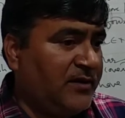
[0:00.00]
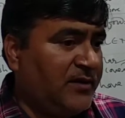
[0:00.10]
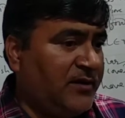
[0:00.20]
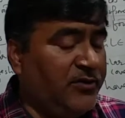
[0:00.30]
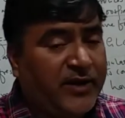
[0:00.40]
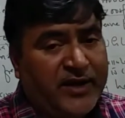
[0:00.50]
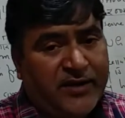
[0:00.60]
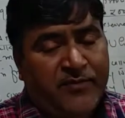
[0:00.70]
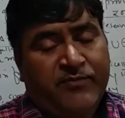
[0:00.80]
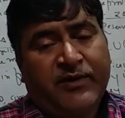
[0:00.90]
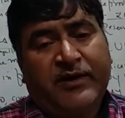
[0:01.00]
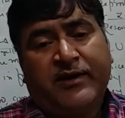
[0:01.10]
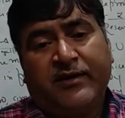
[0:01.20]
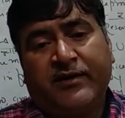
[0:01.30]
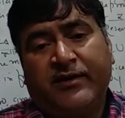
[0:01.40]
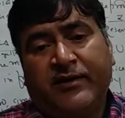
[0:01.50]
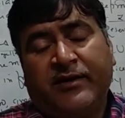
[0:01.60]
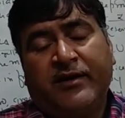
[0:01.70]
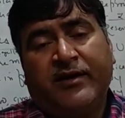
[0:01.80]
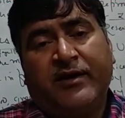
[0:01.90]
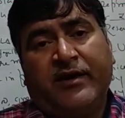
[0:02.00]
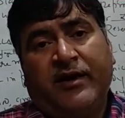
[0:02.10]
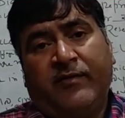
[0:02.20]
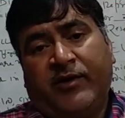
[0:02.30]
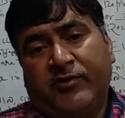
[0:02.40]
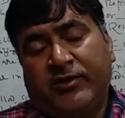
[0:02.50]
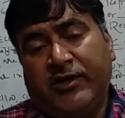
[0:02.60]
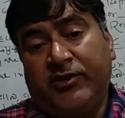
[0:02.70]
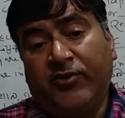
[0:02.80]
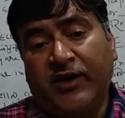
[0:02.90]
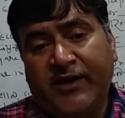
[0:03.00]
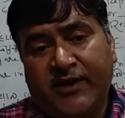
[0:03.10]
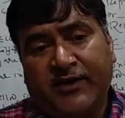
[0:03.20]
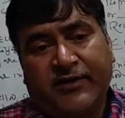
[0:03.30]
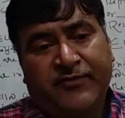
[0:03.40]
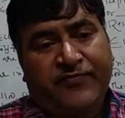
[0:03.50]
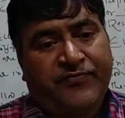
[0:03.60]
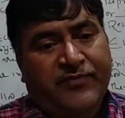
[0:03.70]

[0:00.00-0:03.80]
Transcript: You can remember about the euglena.